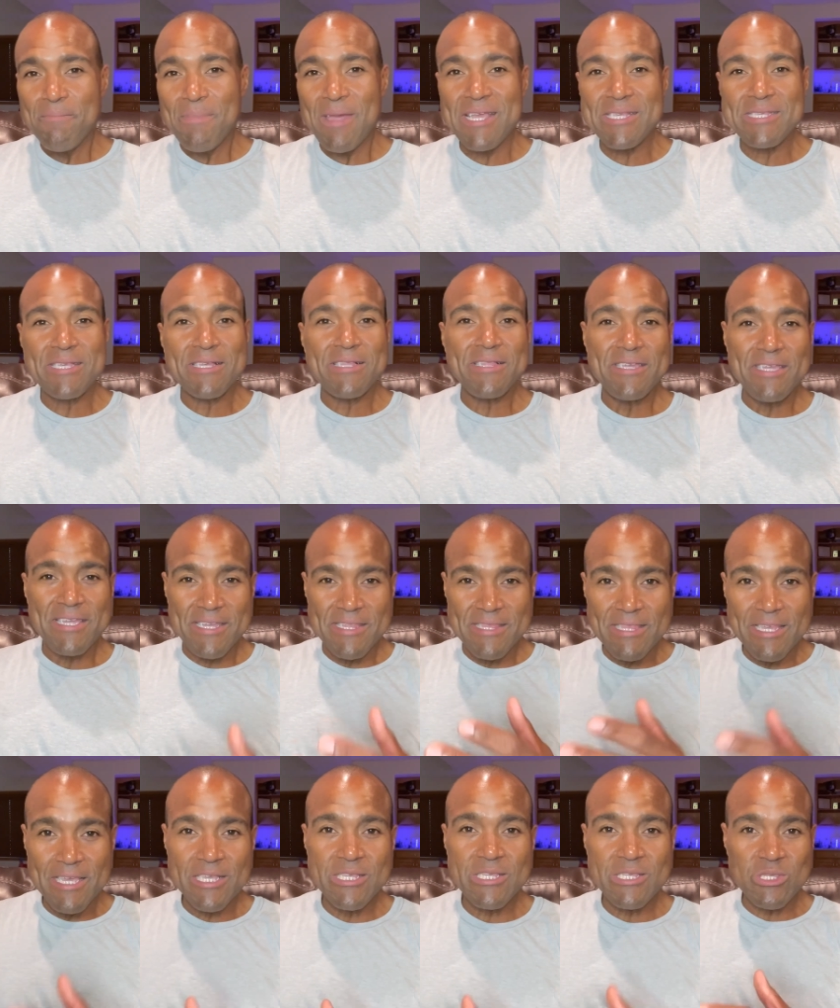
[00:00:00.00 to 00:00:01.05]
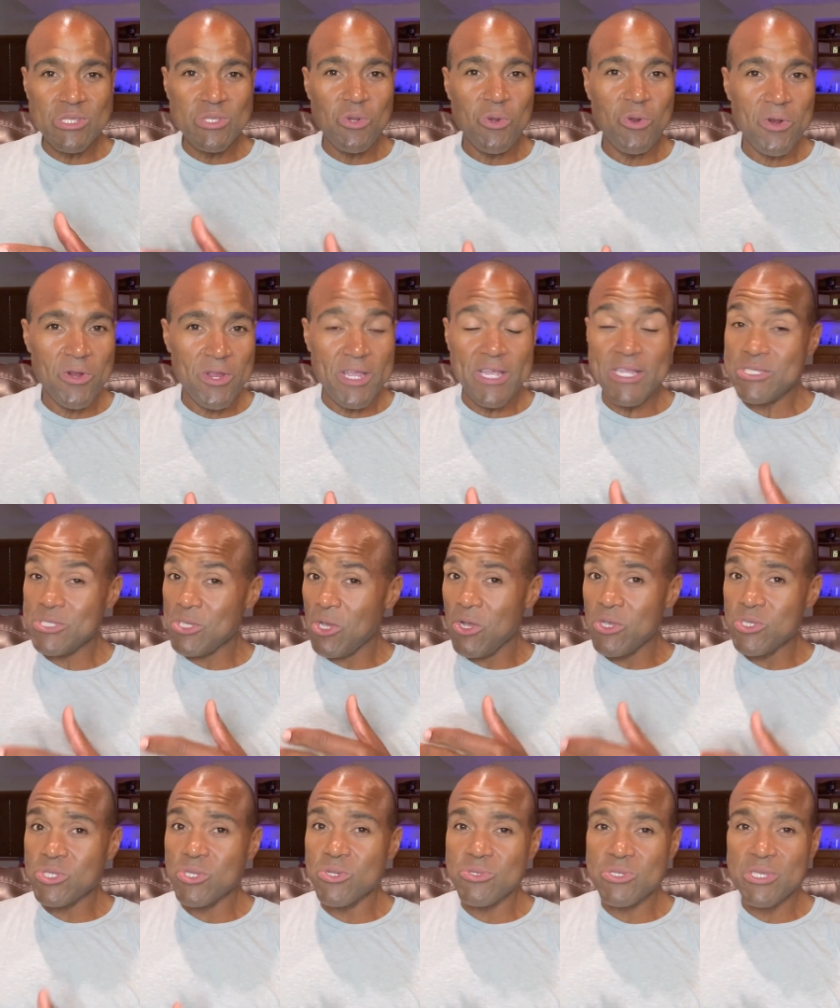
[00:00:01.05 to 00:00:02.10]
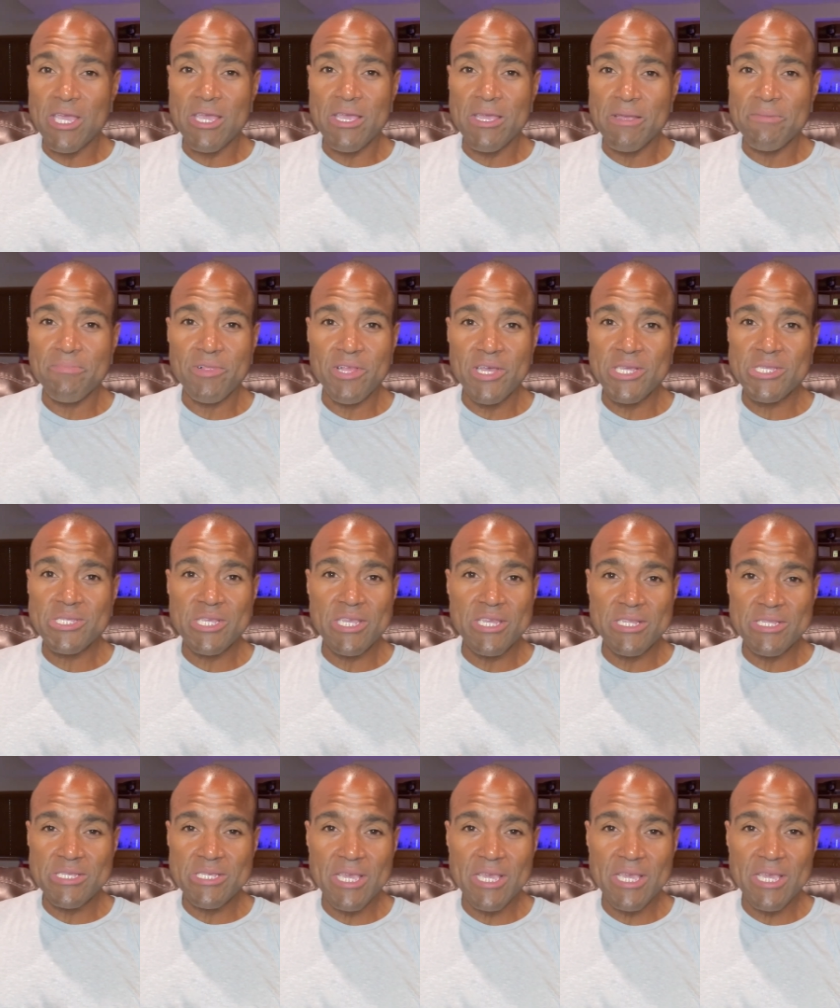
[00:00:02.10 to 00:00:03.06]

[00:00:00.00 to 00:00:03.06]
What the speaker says: Basically, in this story, it's also taking place in